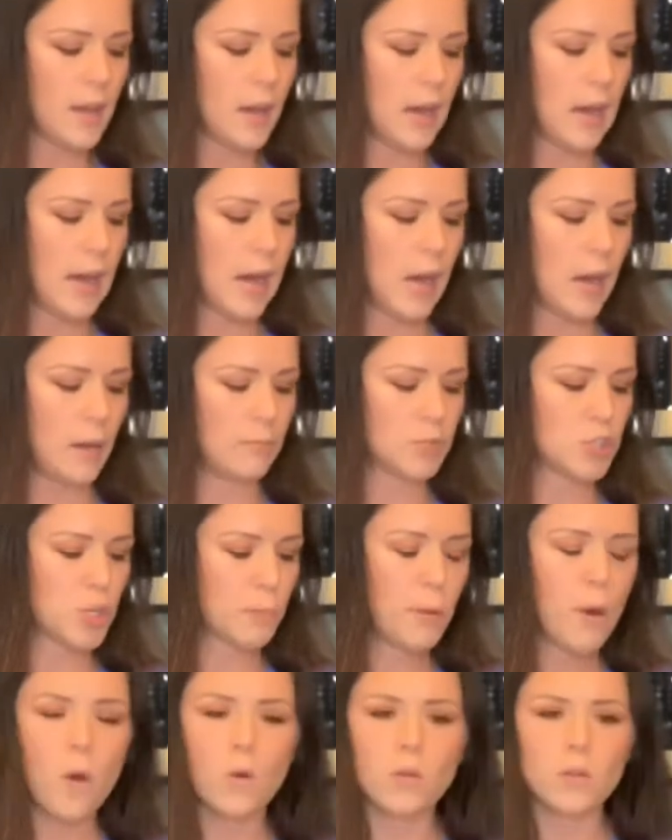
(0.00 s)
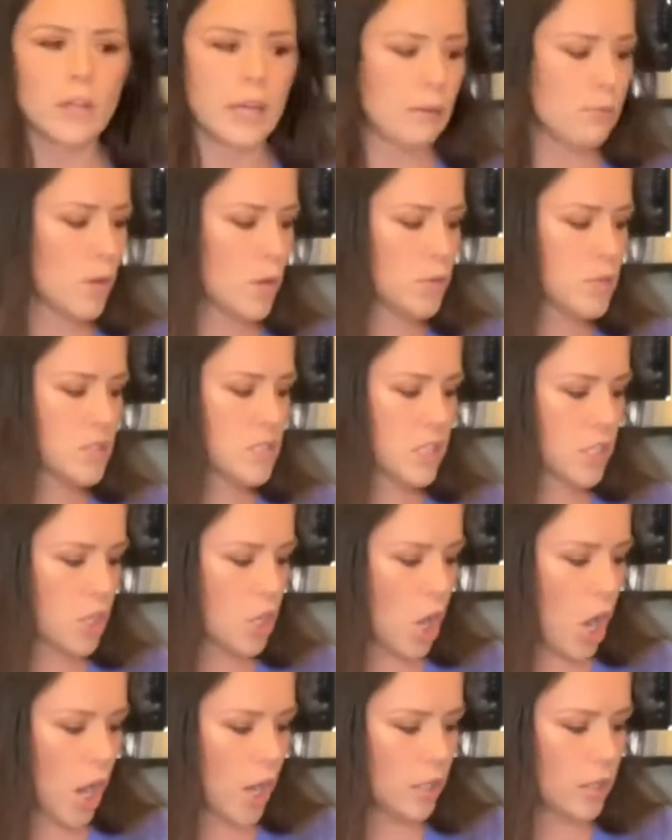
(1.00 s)
Chipotle roasted
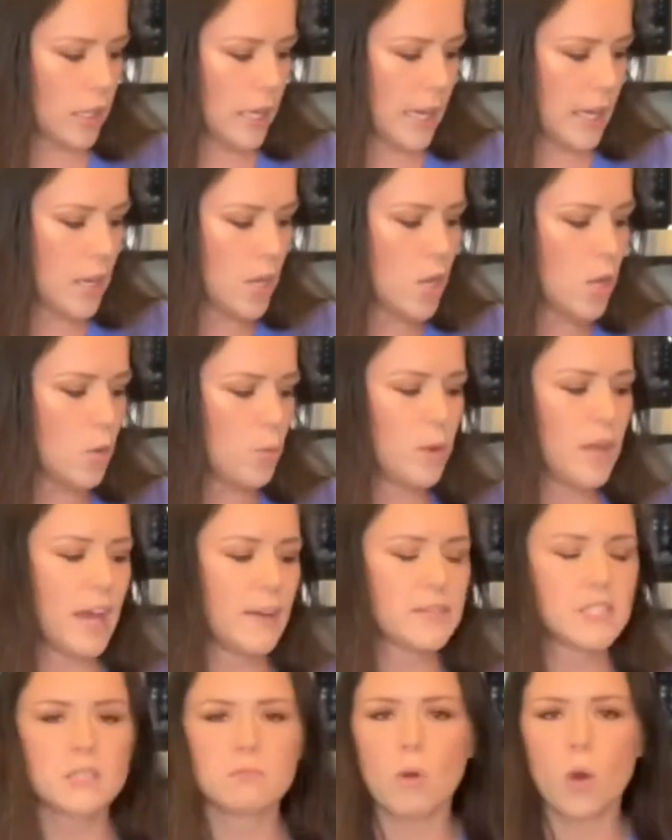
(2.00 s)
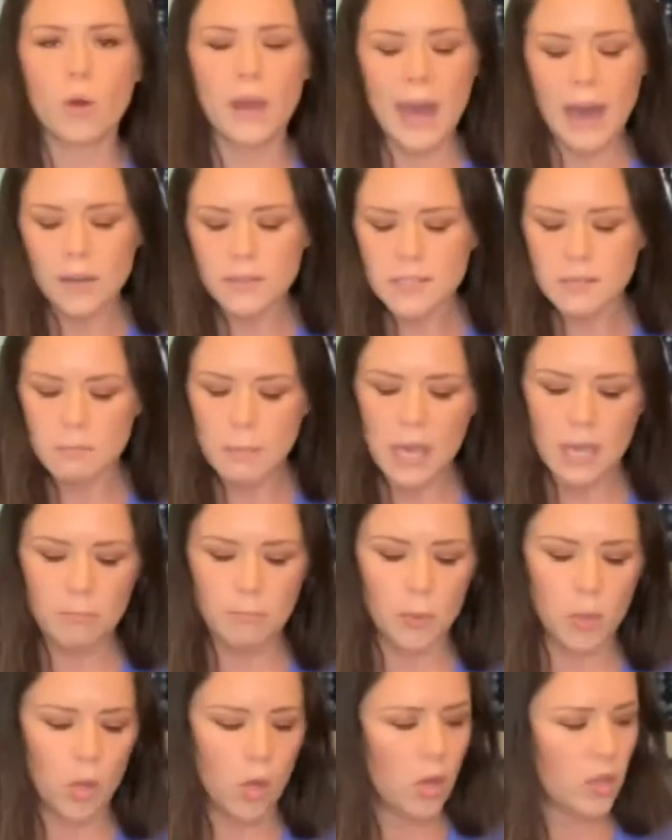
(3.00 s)
garlic. We have smokehouse
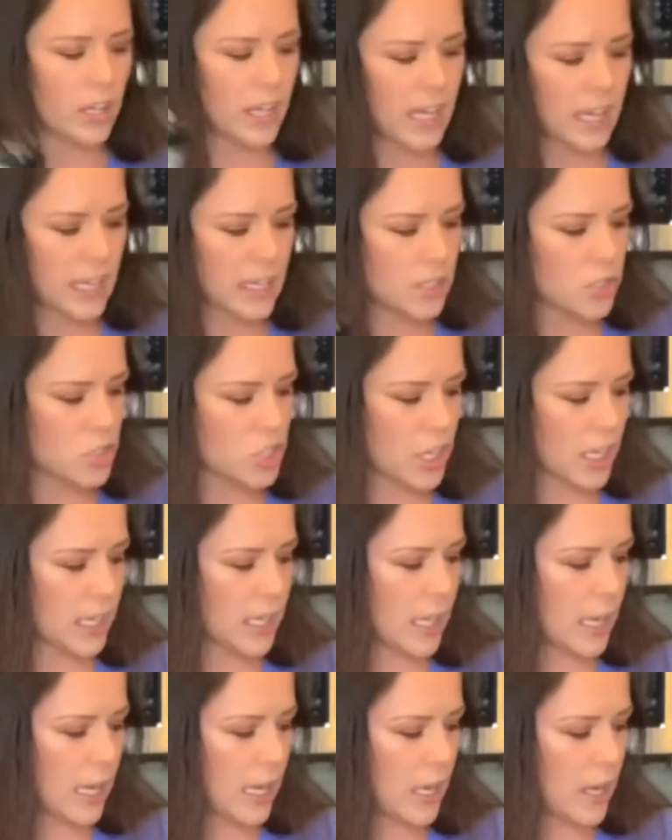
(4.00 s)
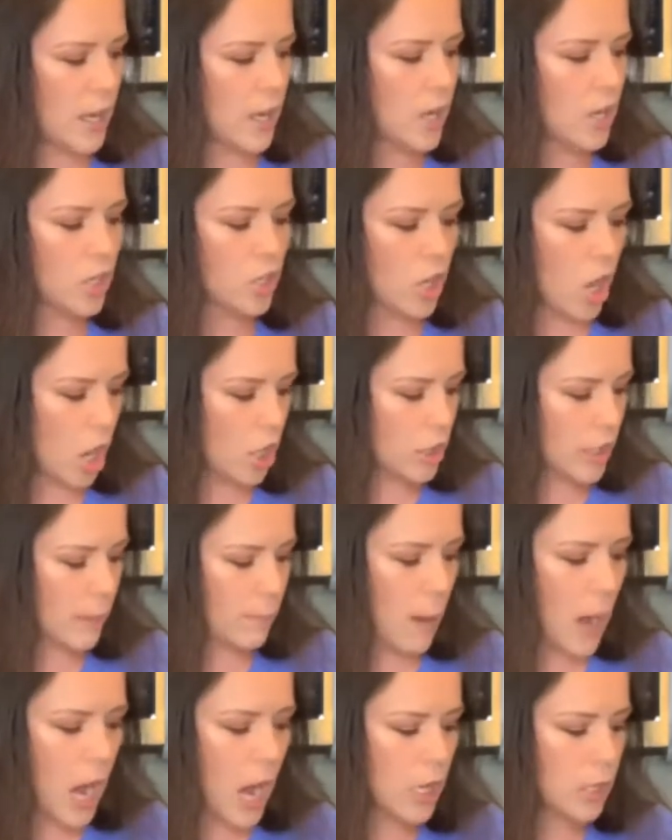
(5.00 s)
maple, kickin' chicken, garlic
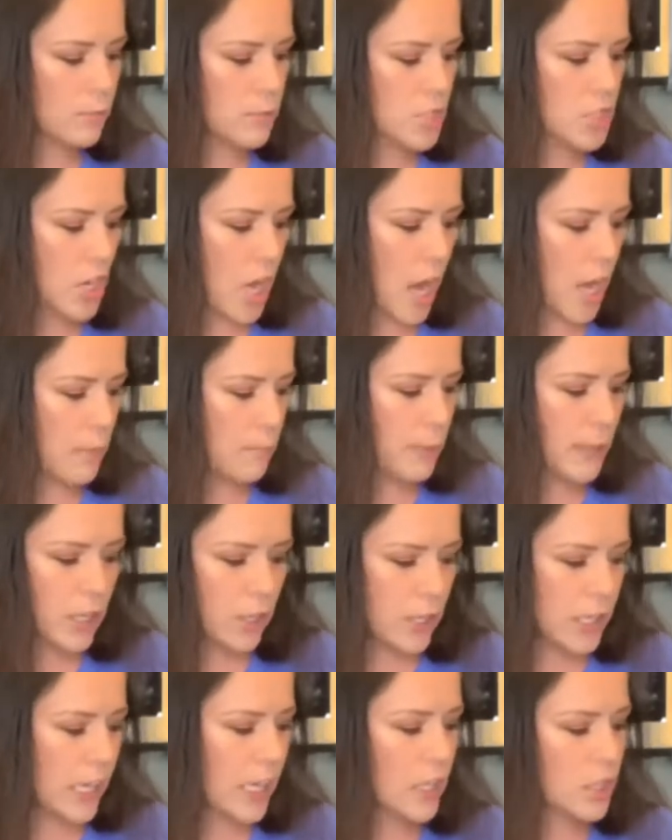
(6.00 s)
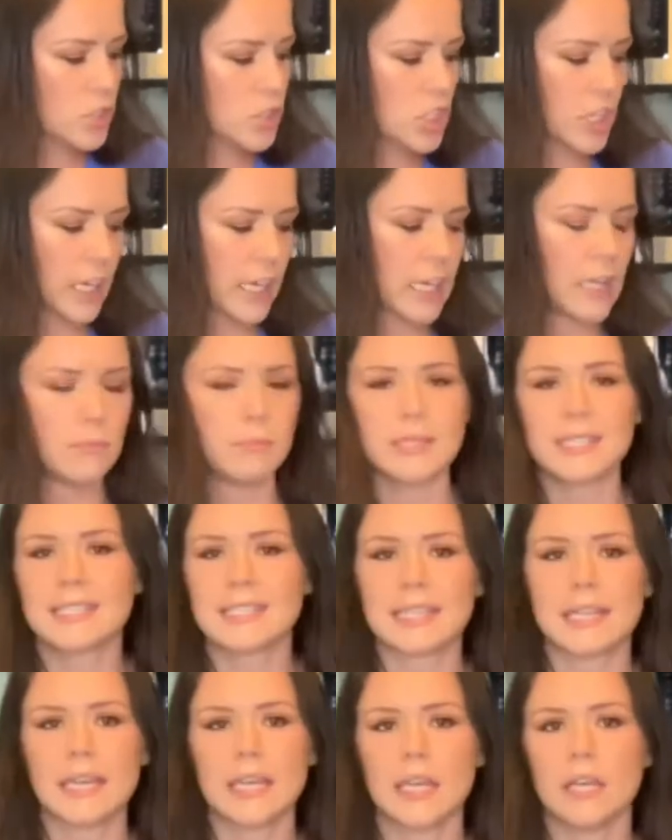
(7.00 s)
parmesan, beer can chicken,
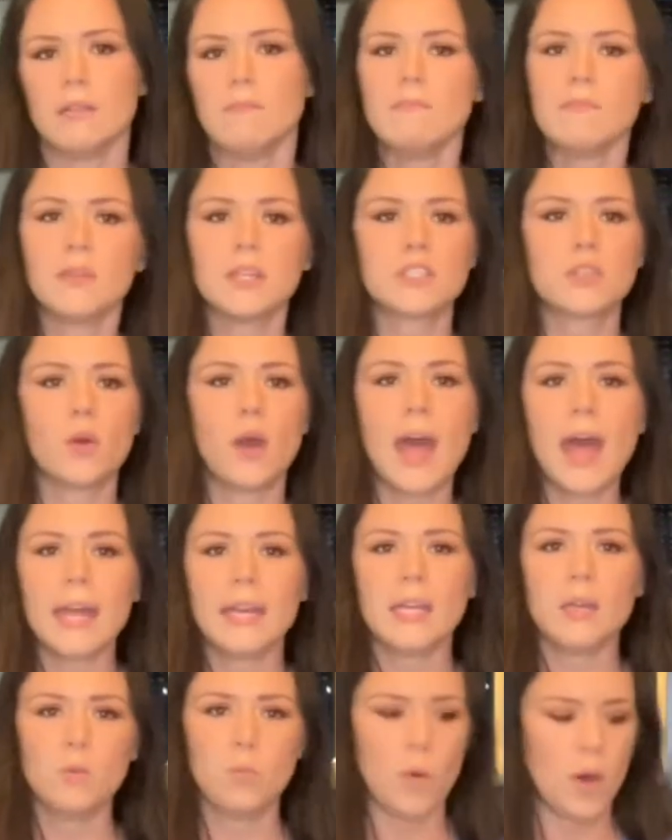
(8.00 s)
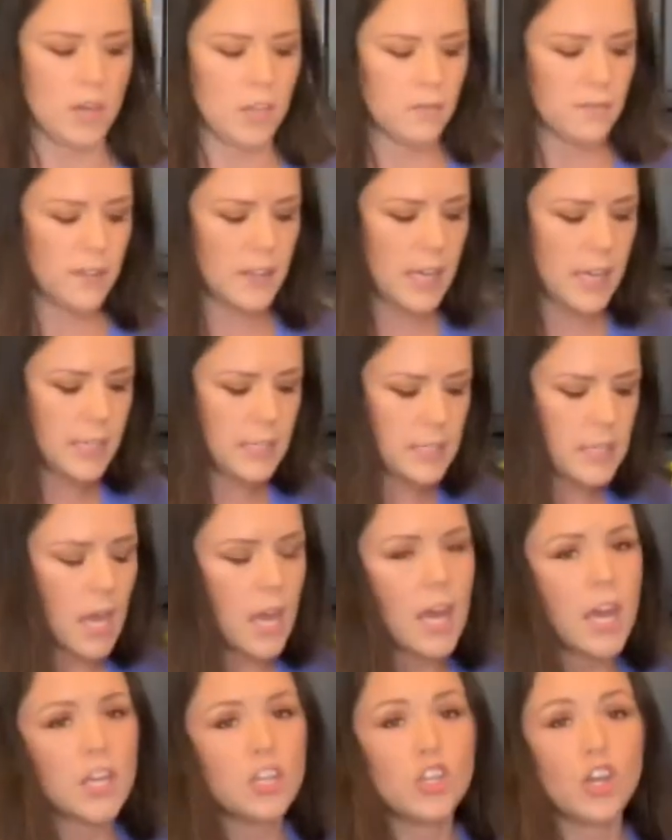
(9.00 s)
mesquite. So any one of these,
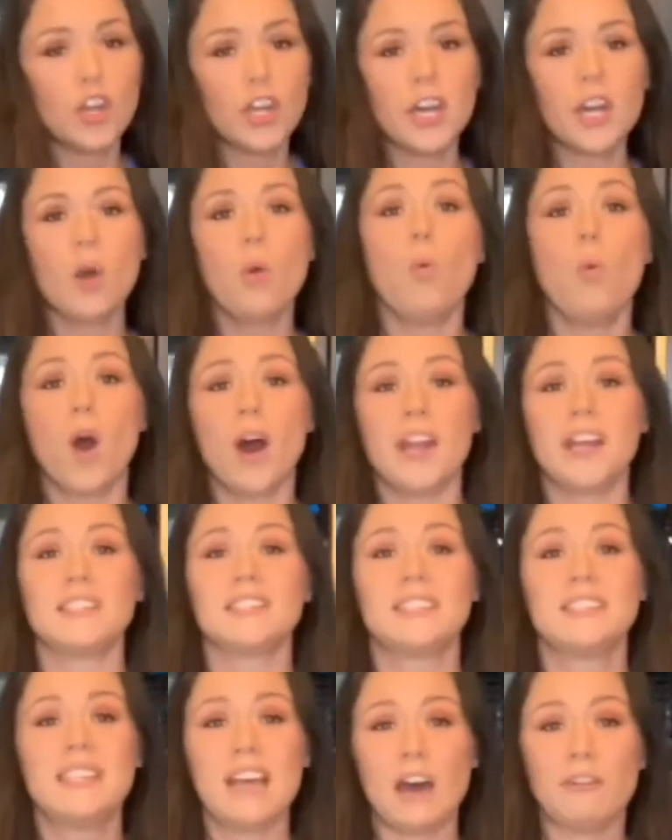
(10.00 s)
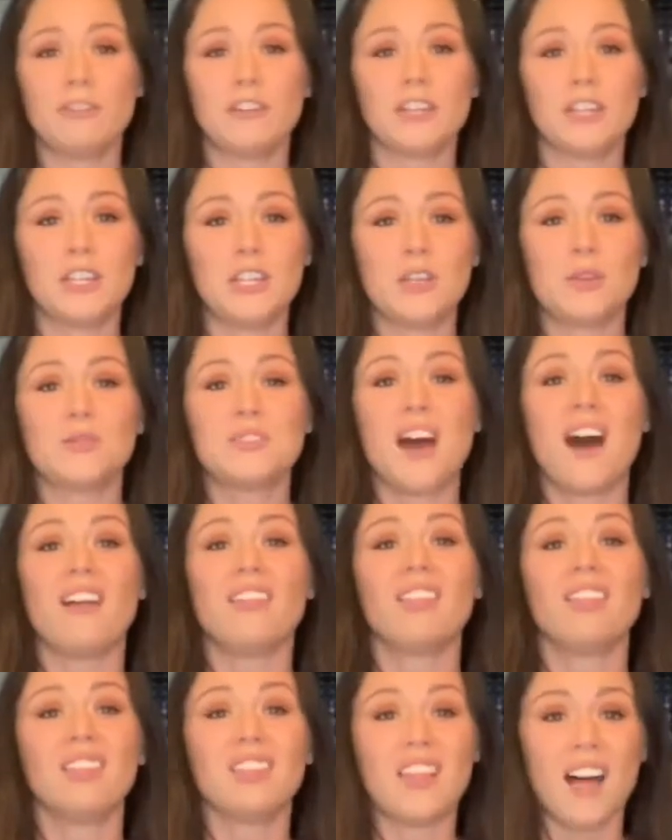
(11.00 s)
you're gonna wanna definitely use a
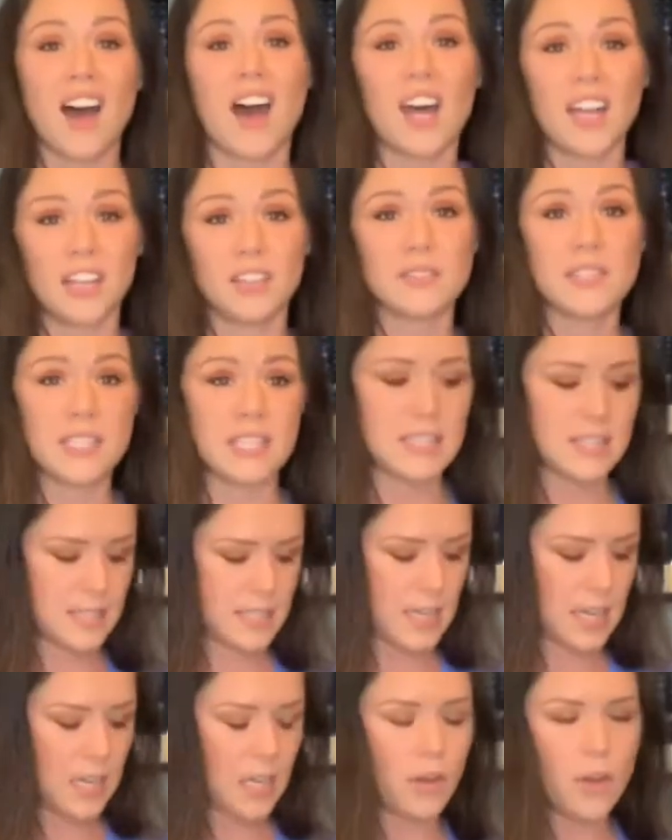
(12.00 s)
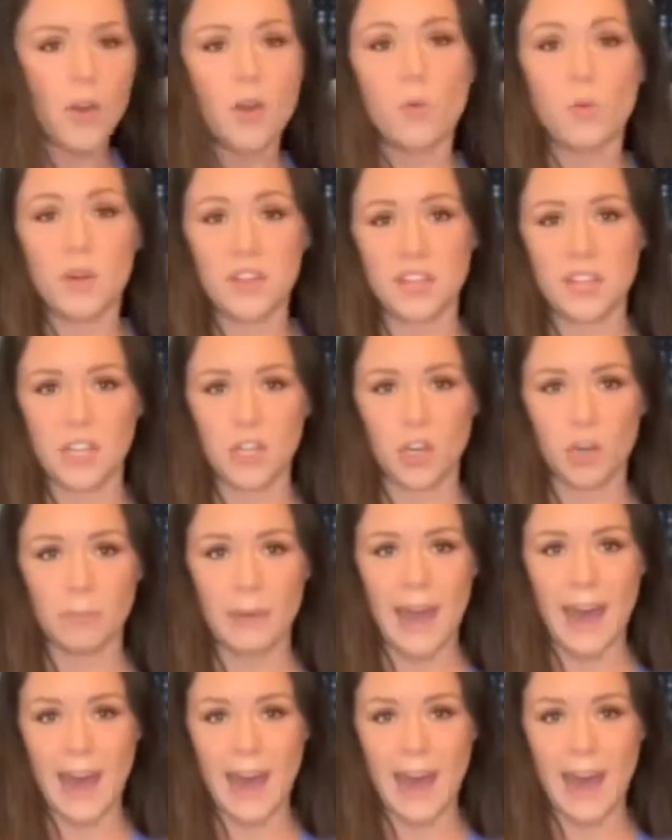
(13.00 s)
lot of seasoning within your bag.